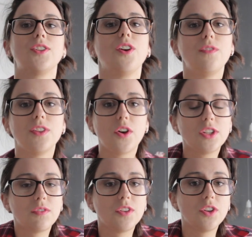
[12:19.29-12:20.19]
So for
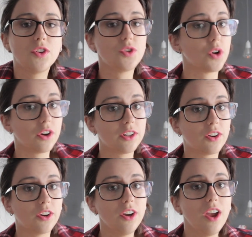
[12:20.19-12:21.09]
those of you who don't
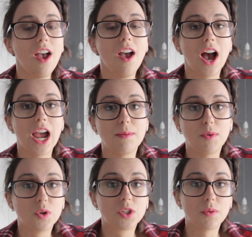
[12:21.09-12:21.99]
know, I
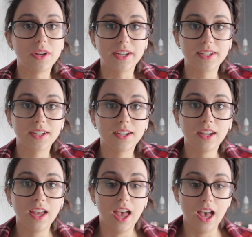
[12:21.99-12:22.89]
am also a
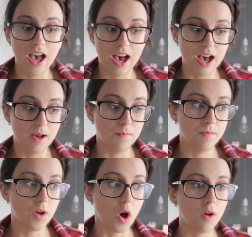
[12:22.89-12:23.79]
knitter.
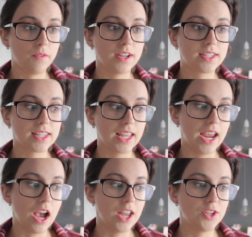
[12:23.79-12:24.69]

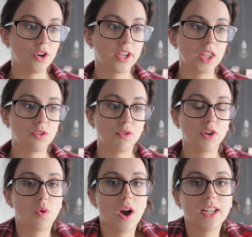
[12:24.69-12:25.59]
Obviously I don't get
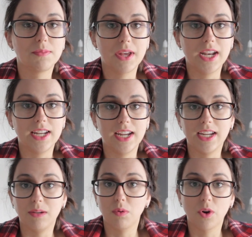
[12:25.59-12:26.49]
through quite as many
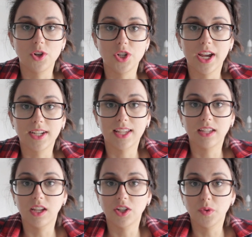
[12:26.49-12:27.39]
knitting projects
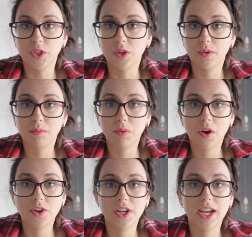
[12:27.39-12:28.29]
as I do sewing
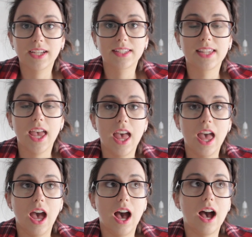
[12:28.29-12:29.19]
projects,
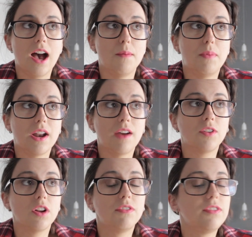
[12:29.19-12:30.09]
but
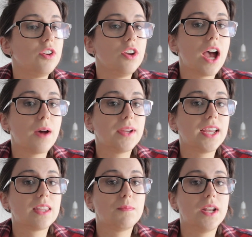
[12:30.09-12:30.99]
I've got a few
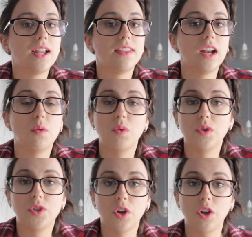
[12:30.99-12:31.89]
happening at the minute that I
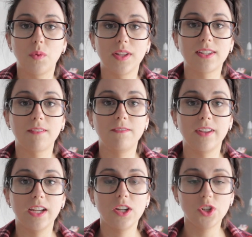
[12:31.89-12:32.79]
will show you once I'm
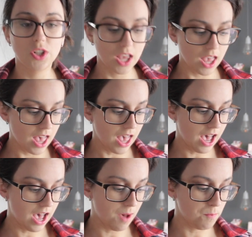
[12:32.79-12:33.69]
finished.
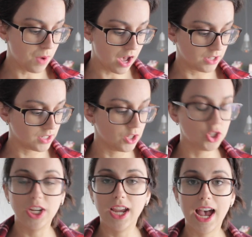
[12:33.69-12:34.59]
But
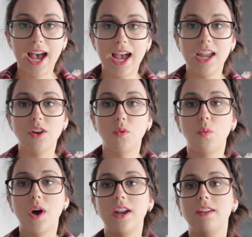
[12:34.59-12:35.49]
she had
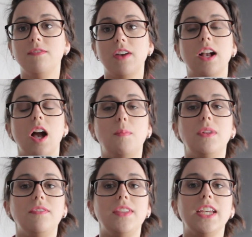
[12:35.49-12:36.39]
a
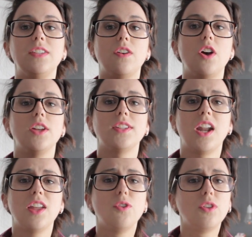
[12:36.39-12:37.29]
couple of these for hers,
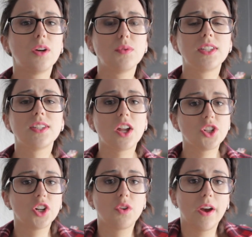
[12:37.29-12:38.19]
and I thought that was
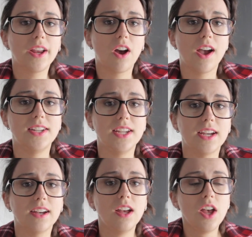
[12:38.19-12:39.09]
such a great
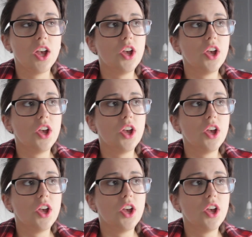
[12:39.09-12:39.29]
idea.